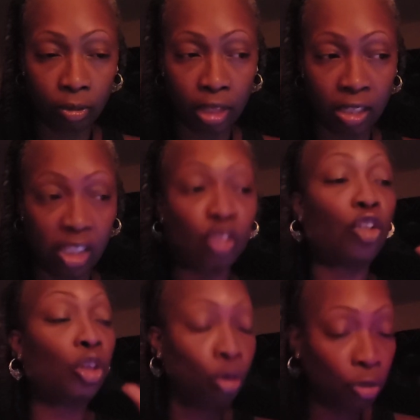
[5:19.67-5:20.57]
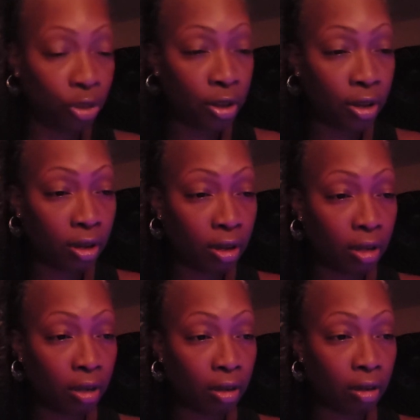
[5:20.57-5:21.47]
Because it's youth,
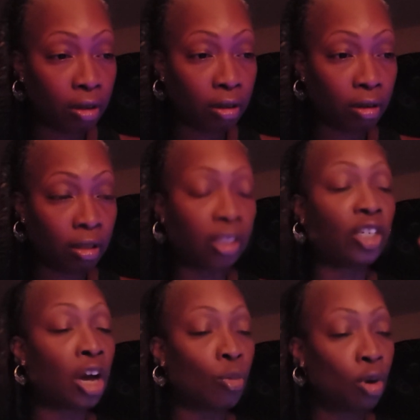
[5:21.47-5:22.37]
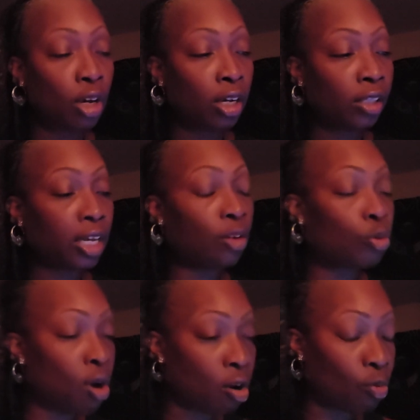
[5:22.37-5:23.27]
the young ones and the
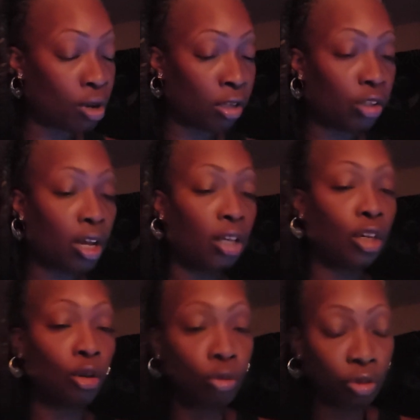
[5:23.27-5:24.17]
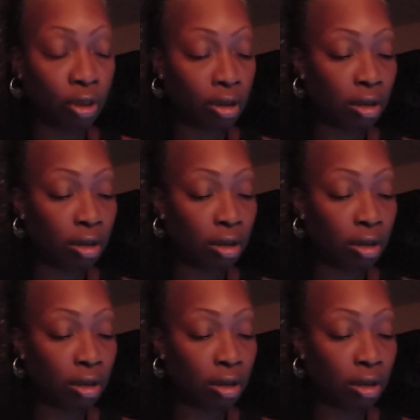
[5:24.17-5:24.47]
grown ones. Youth